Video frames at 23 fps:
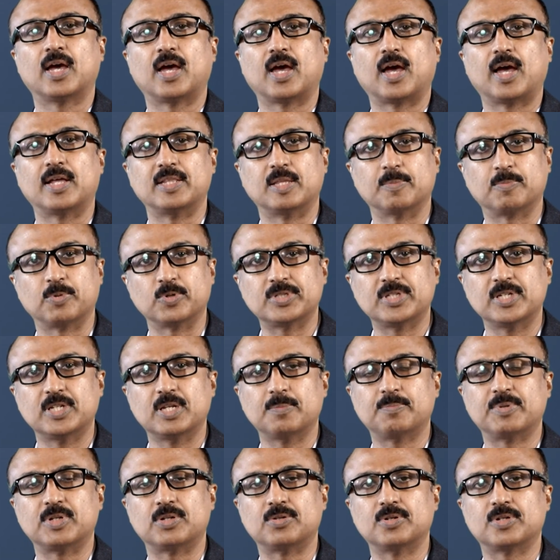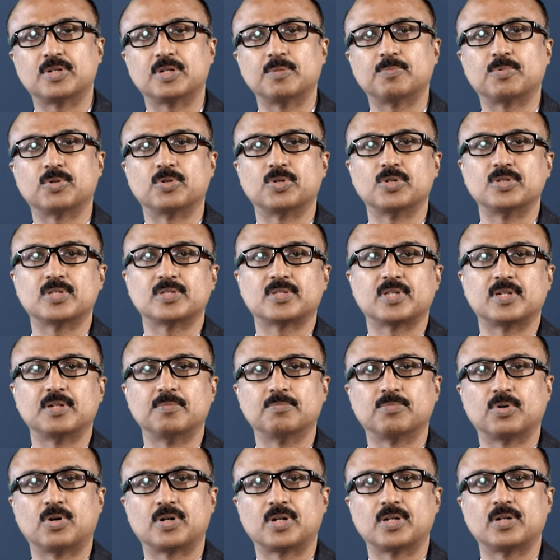And the posterior pituitary produces an
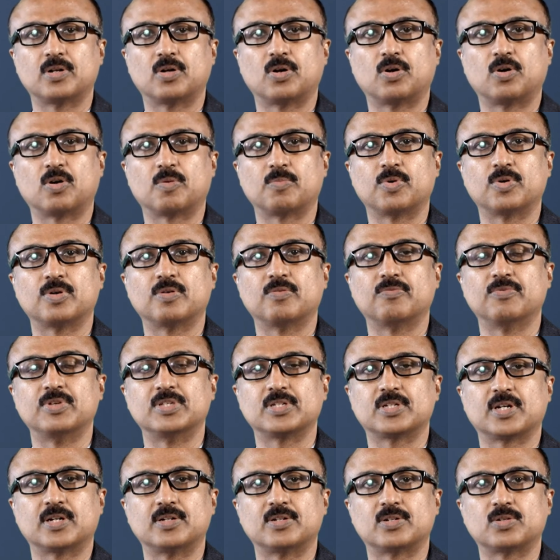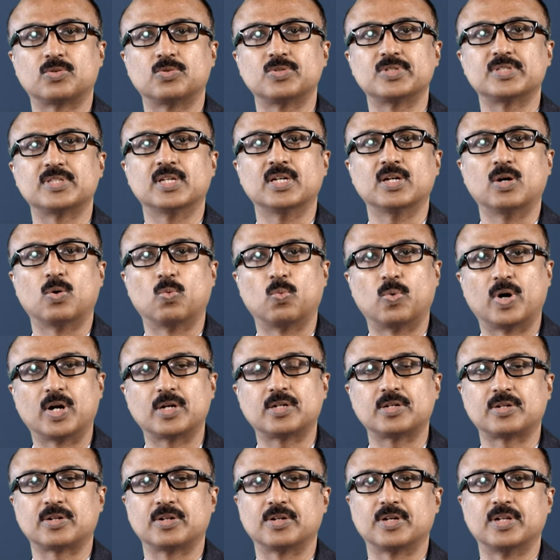important hormone which controls the
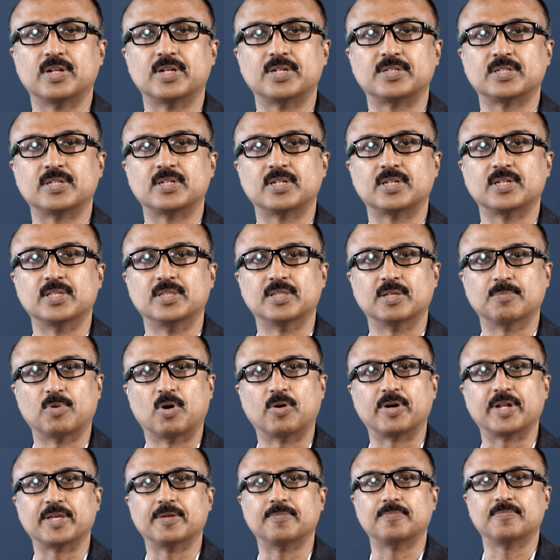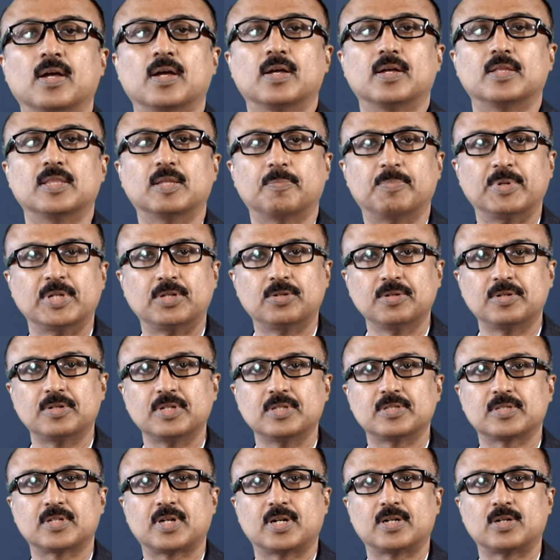water regulation in the body. The pituitary
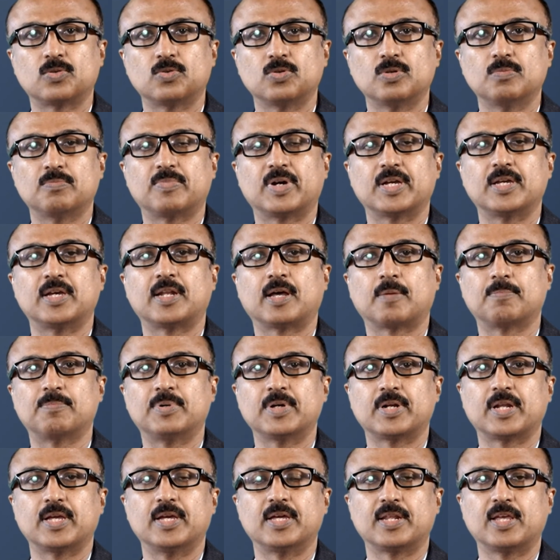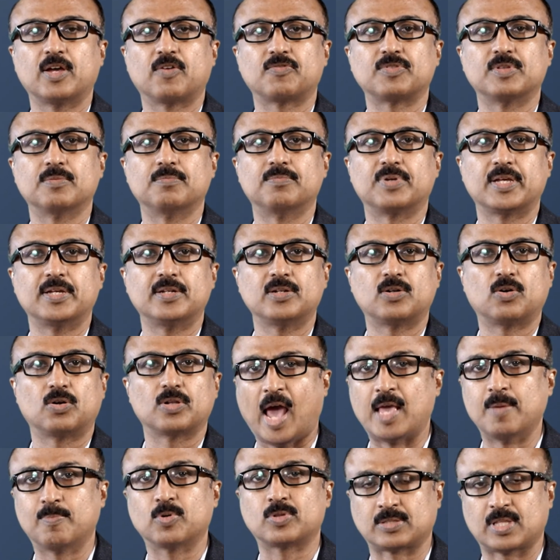is controlled by an upper area of the brain called
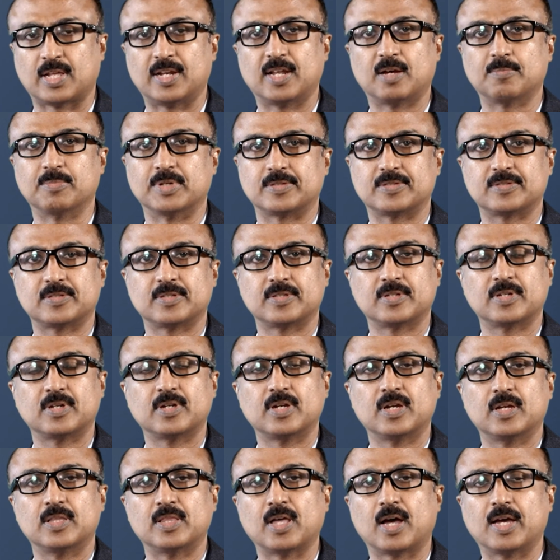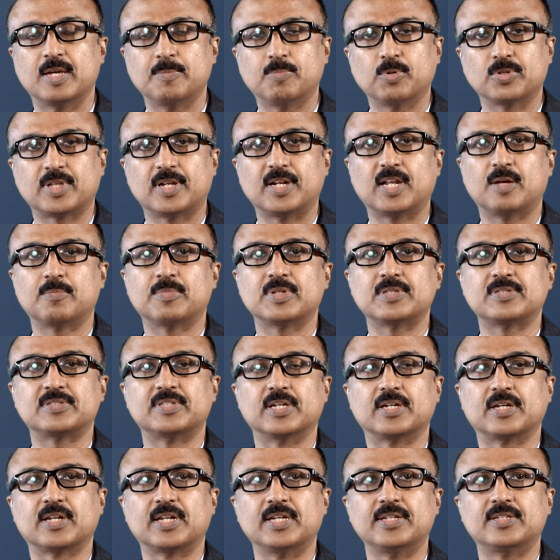hypothalamus. The hypothalamus
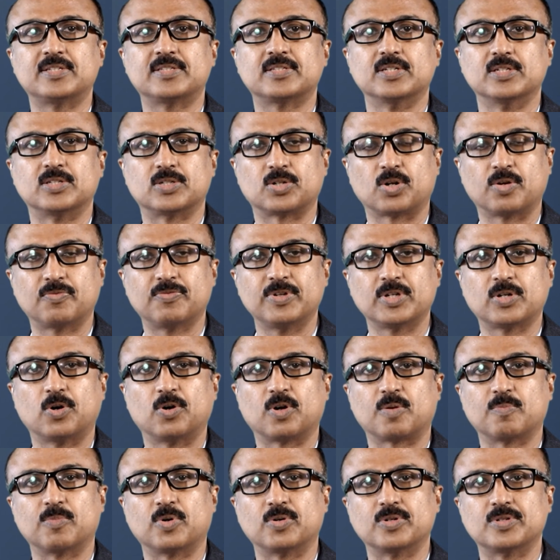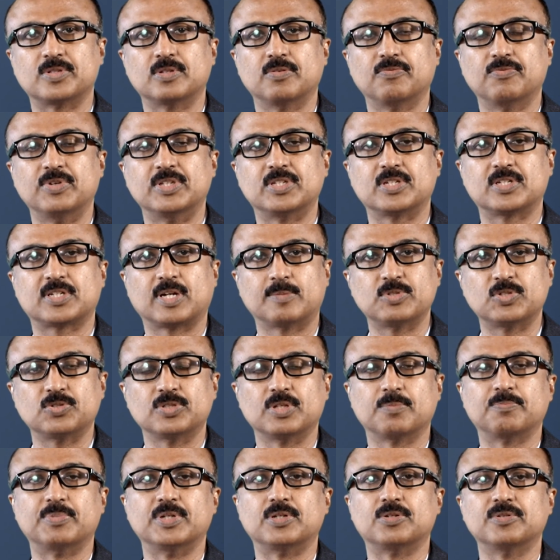secretes tropic hormones which comes to
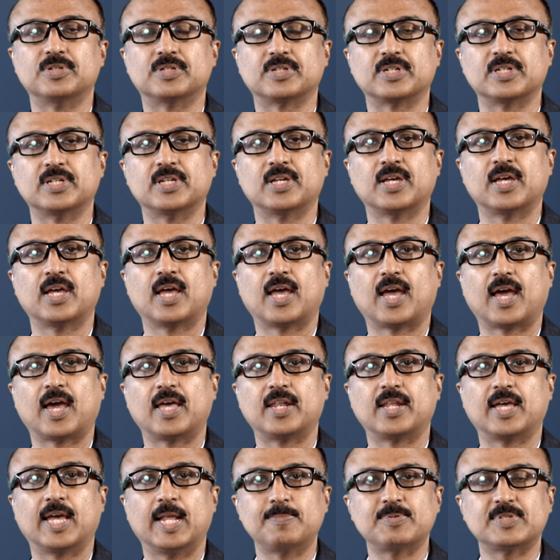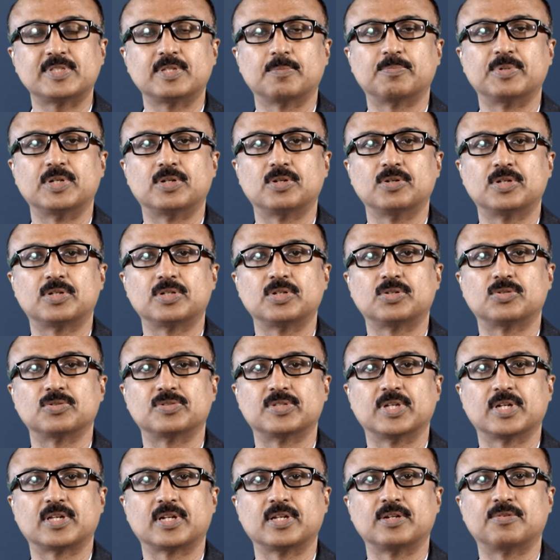the pituitary and helps the pituitary to
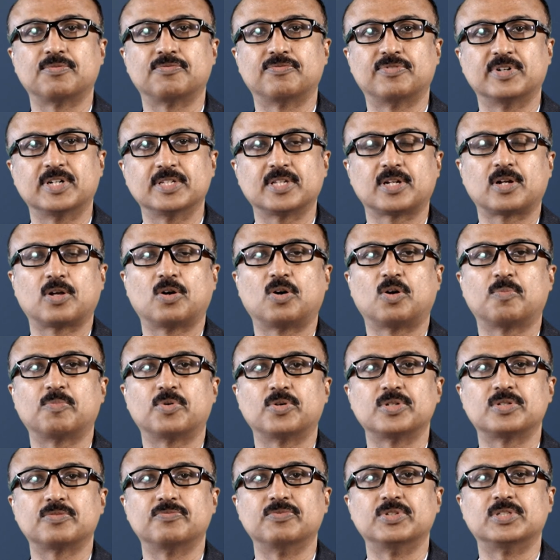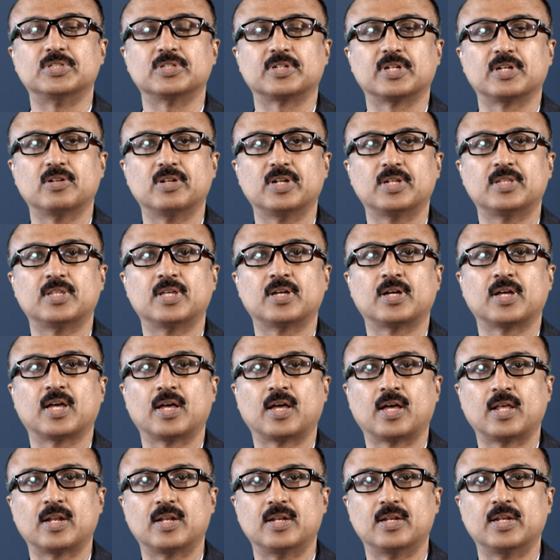secrete further hormones which regulate the
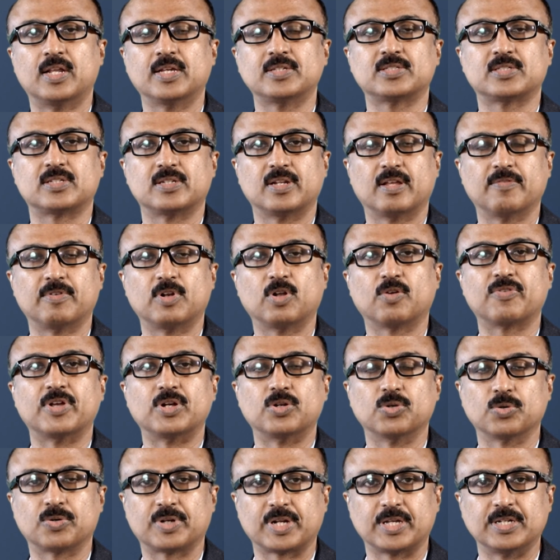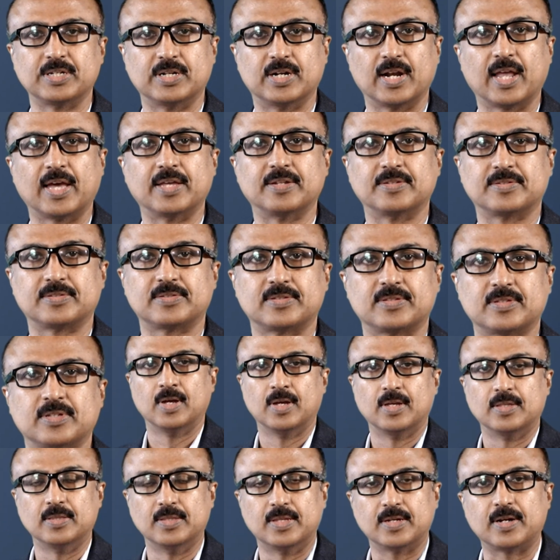next level of endocrine glands.
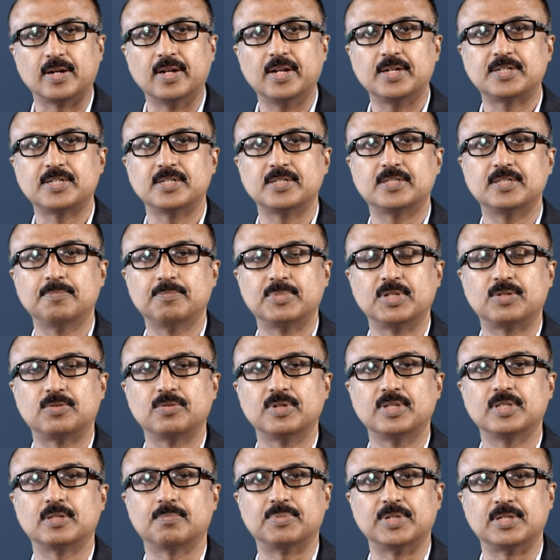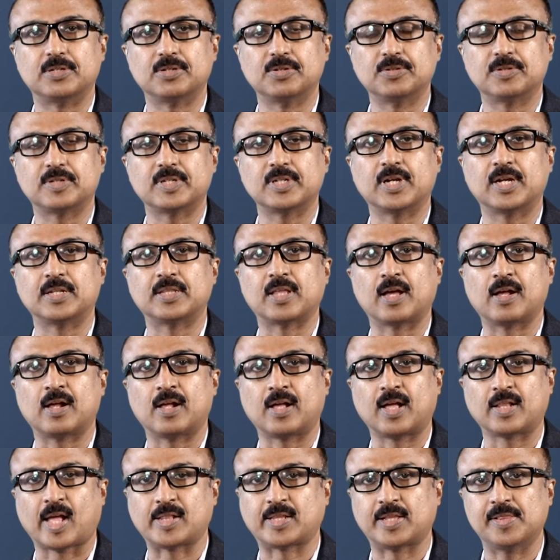The relationship between the pituitary and the
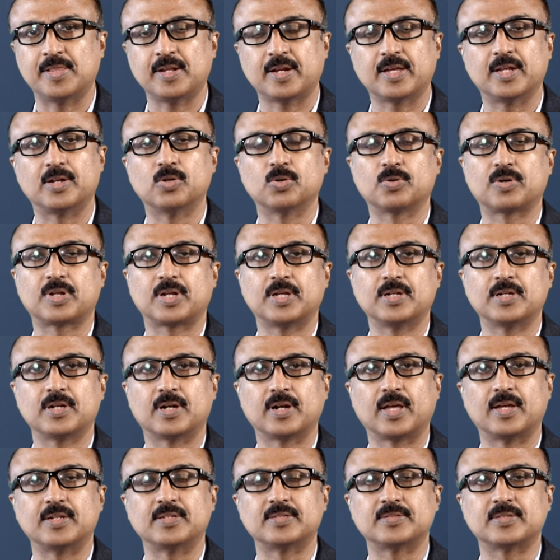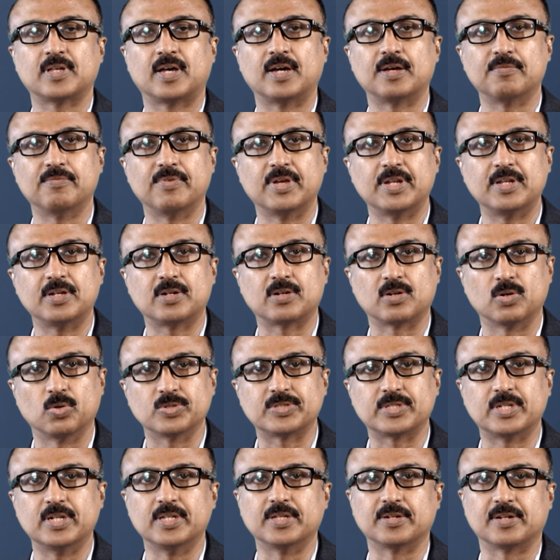other endocrine glands are very
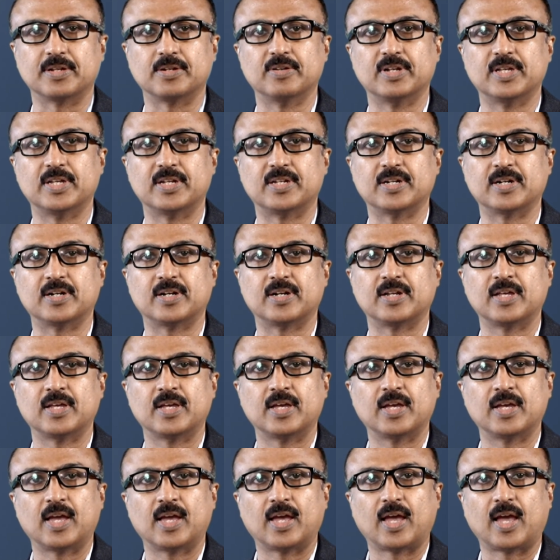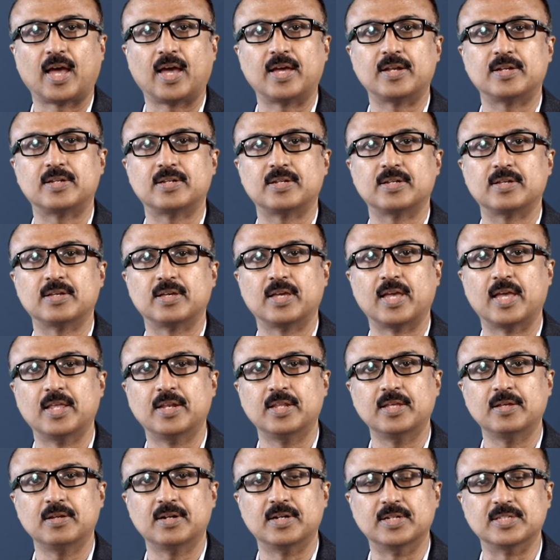closely regulated, and
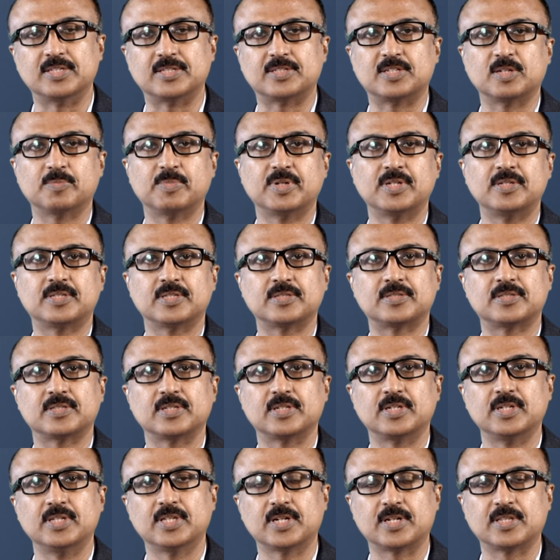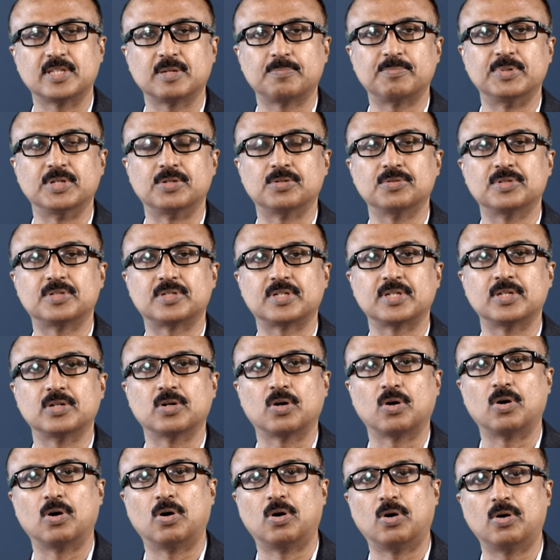any disturbances either in the pituitary
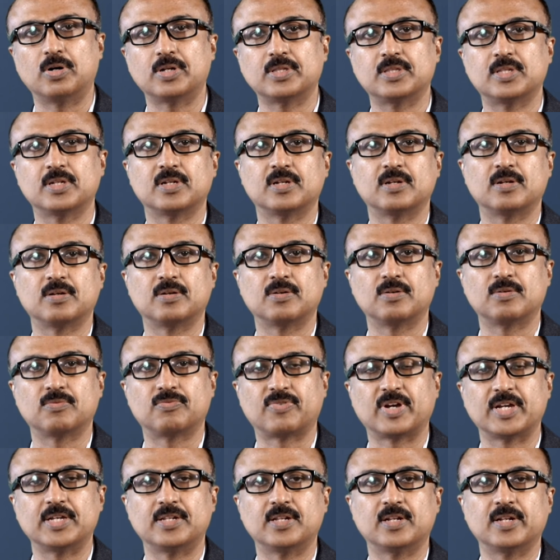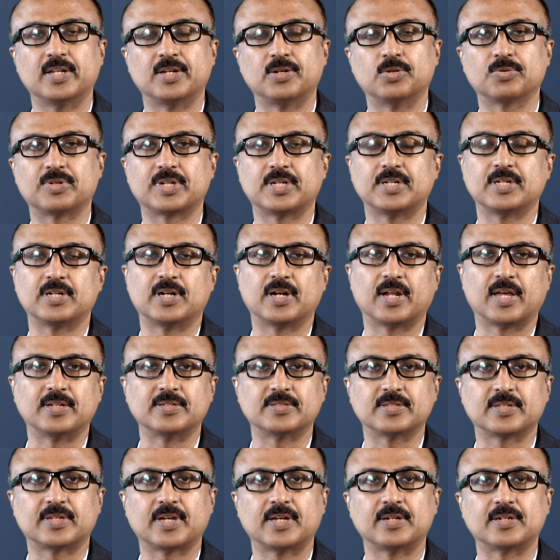or the final endocrine
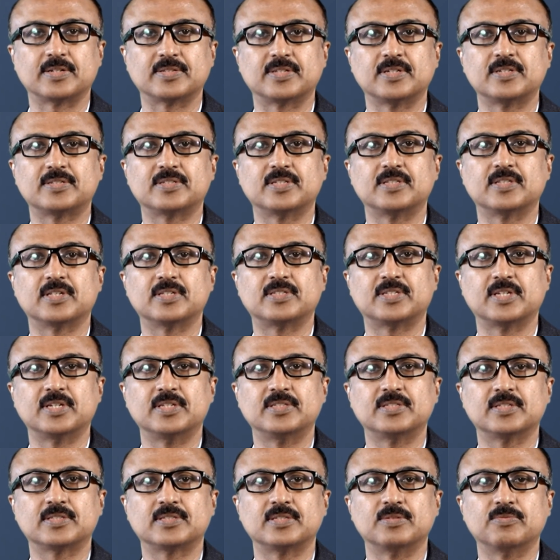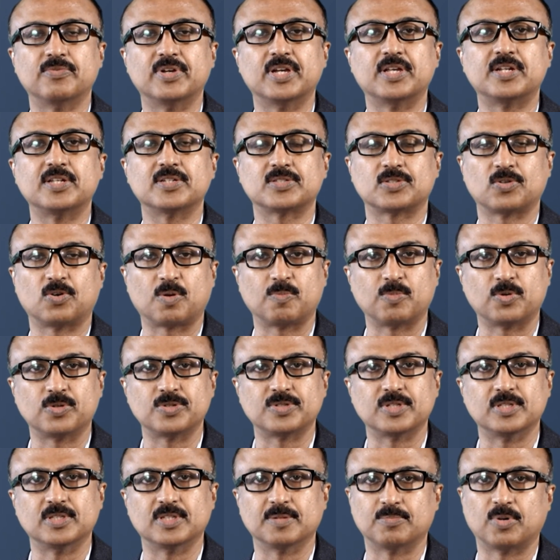glands can result in the changes in various
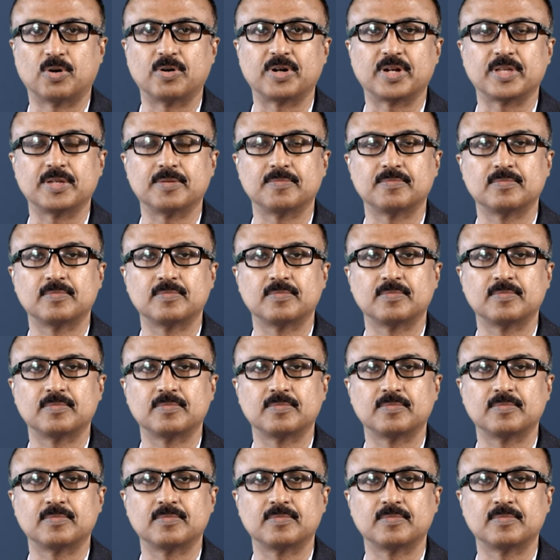hormones in the body.